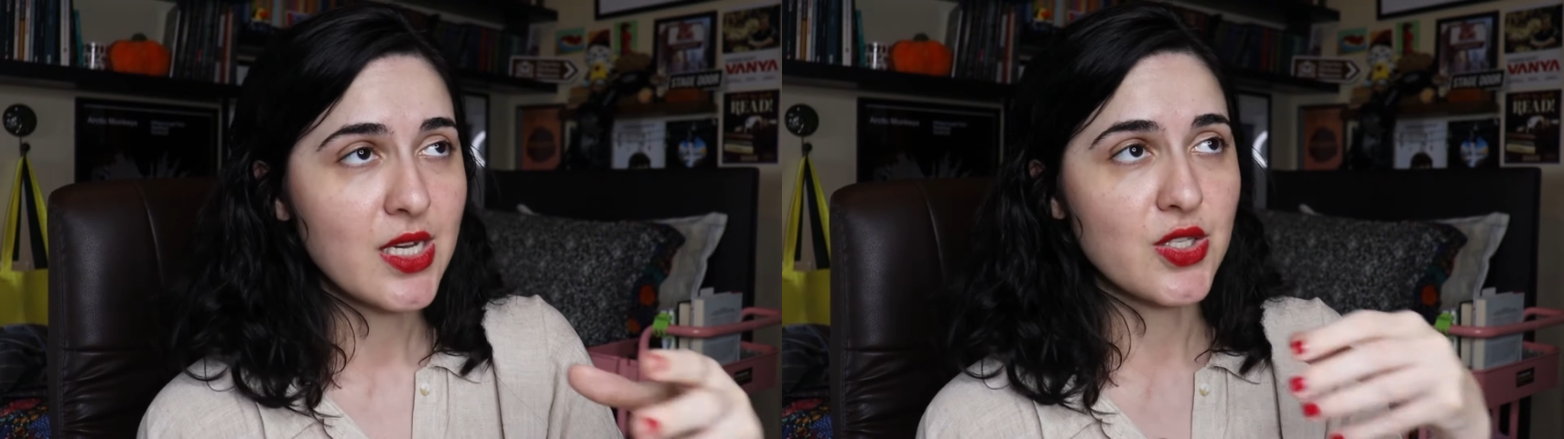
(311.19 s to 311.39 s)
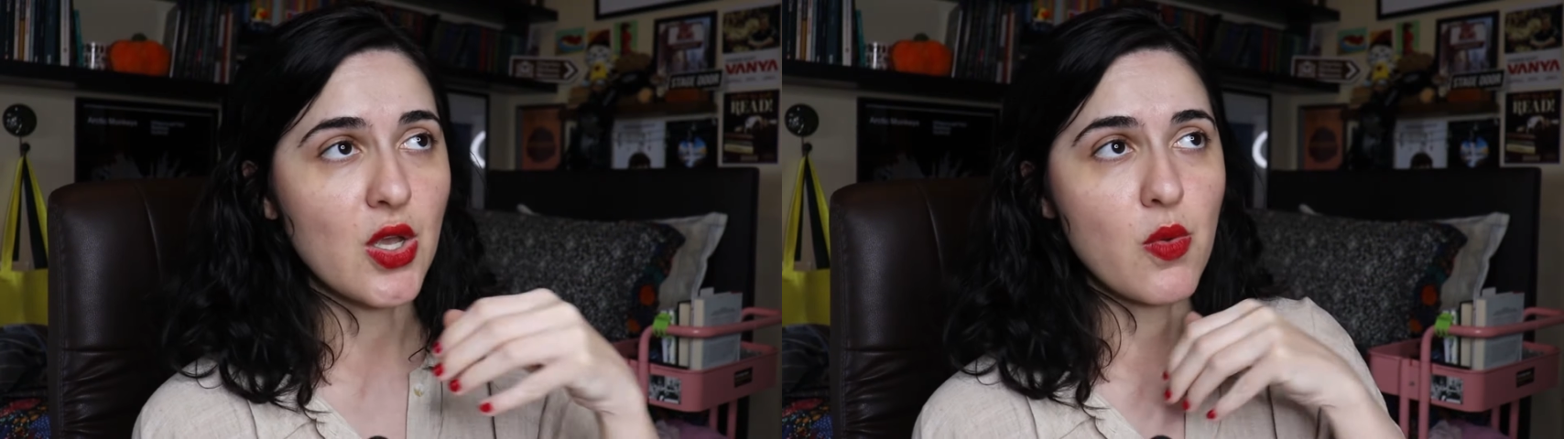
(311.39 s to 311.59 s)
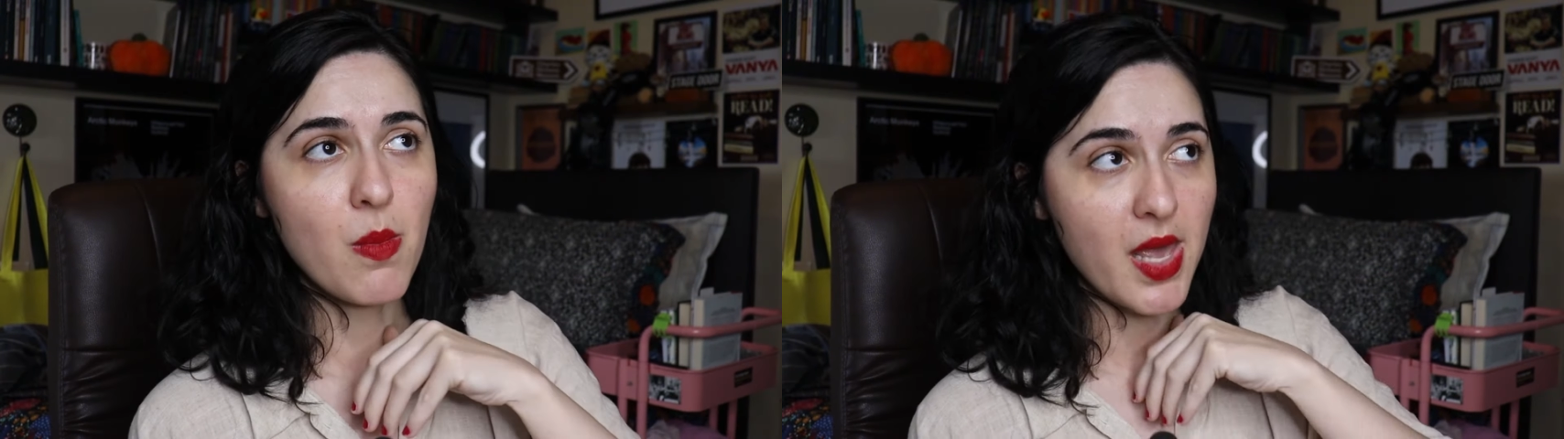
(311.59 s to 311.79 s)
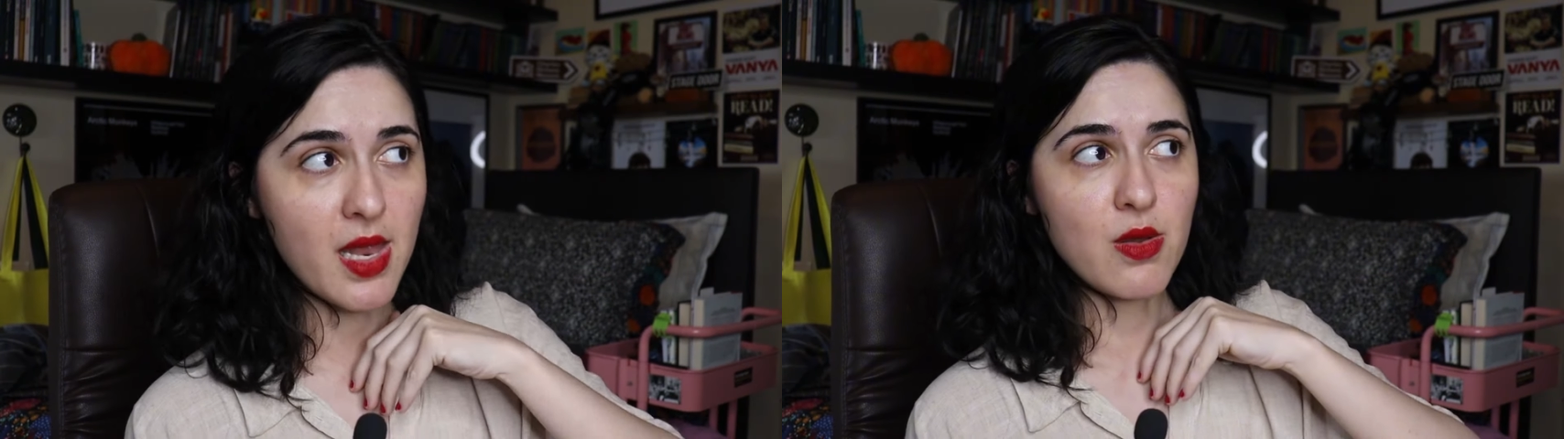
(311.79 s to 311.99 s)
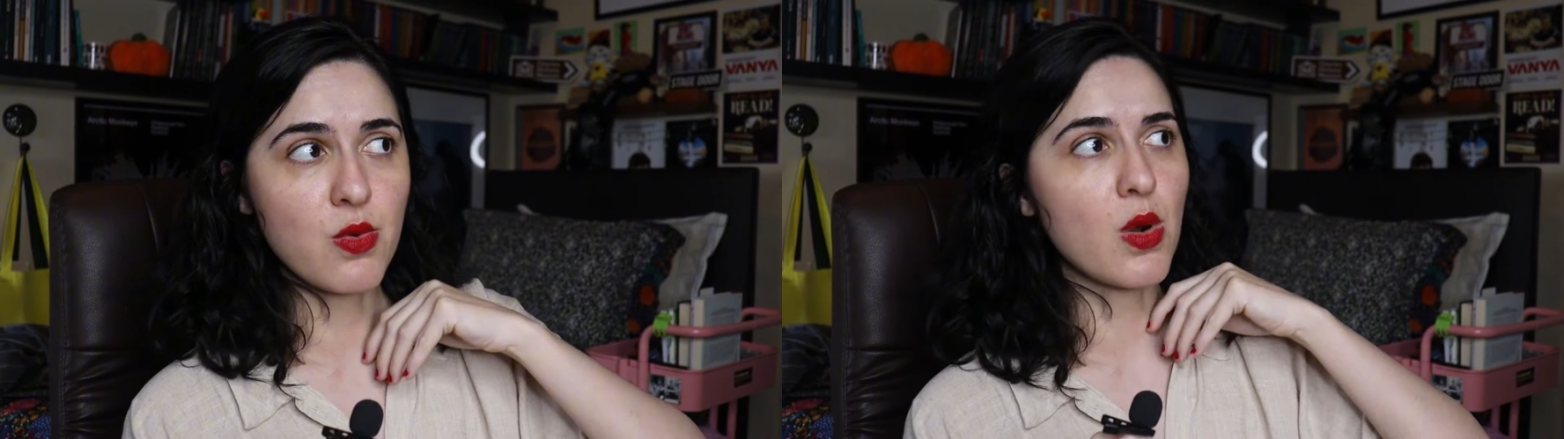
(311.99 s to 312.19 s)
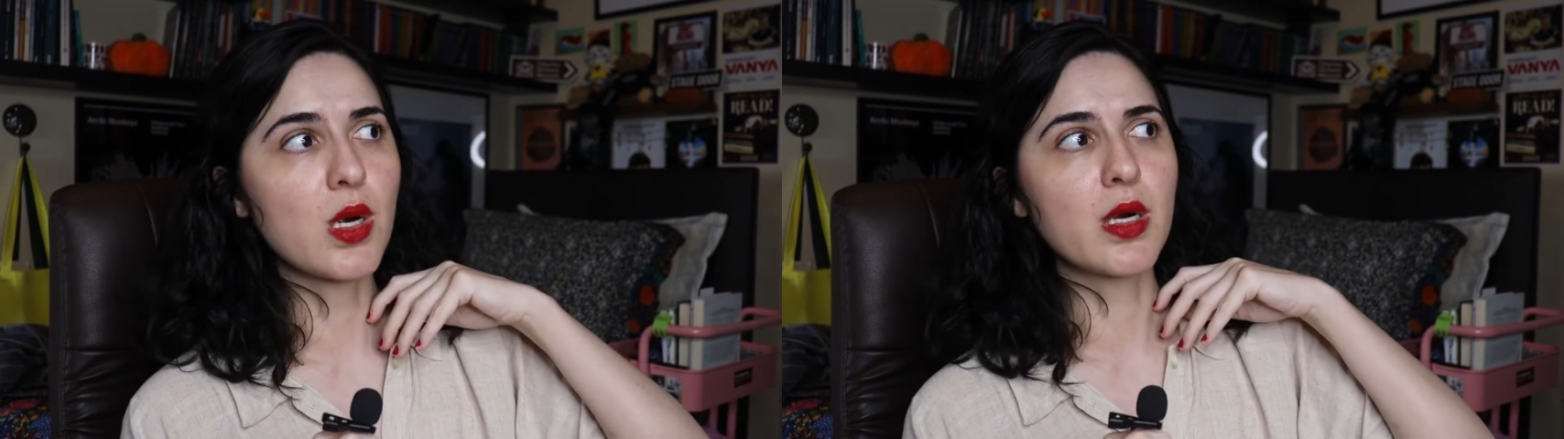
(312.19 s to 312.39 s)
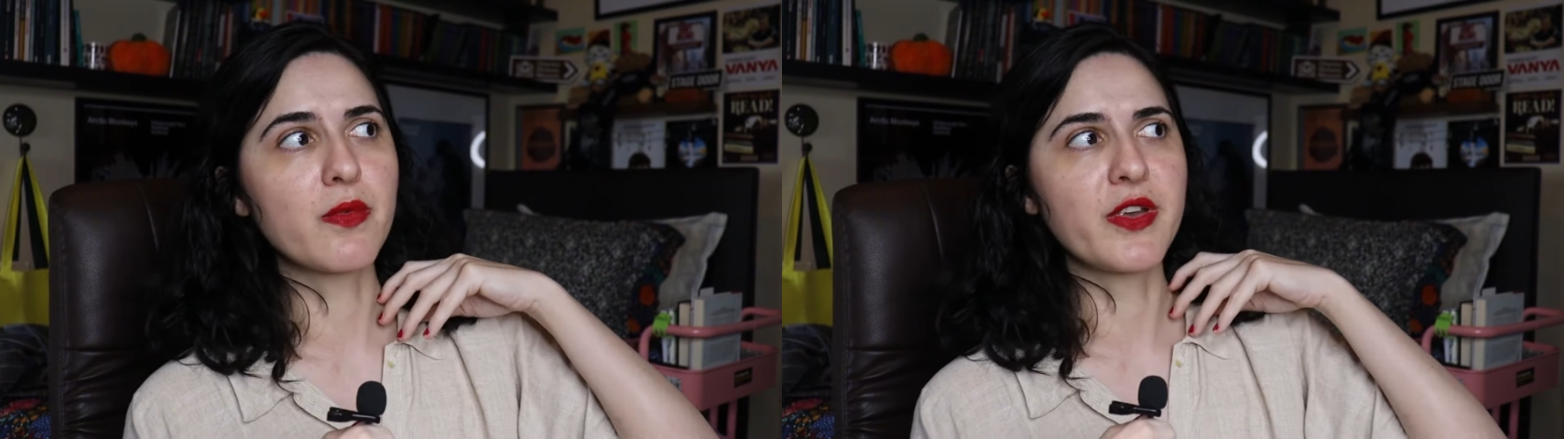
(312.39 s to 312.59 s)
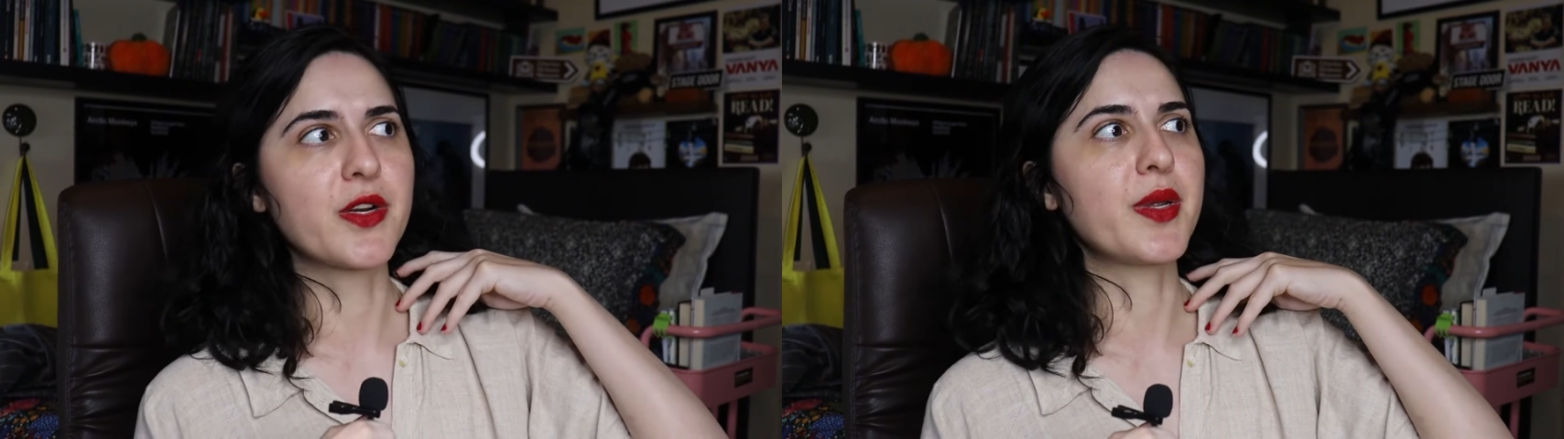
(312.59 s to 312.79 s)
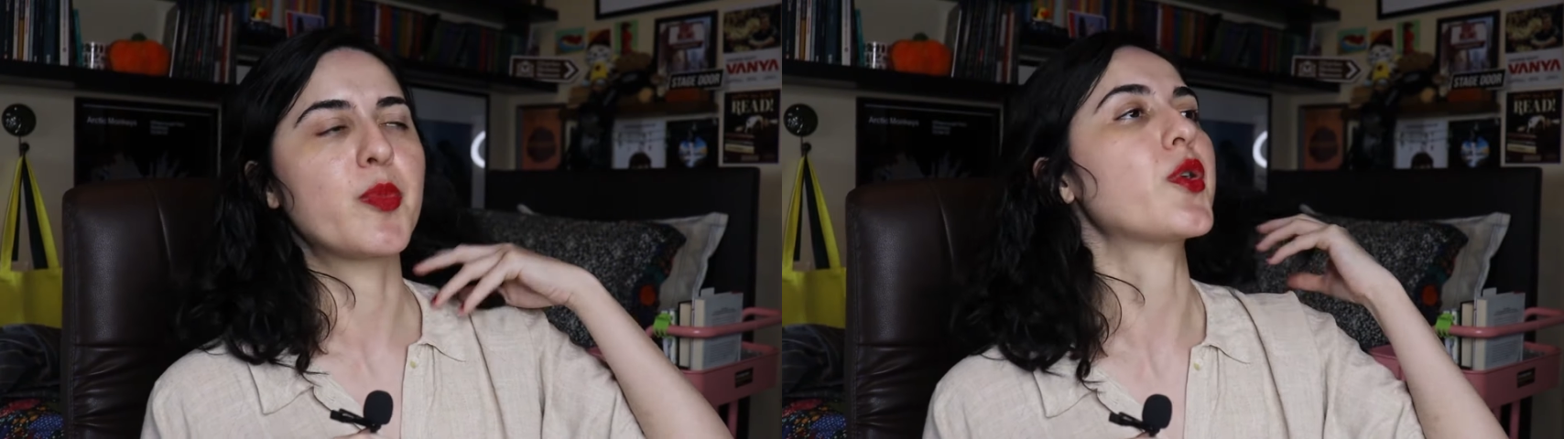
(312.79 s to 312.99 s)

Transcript: So men who are very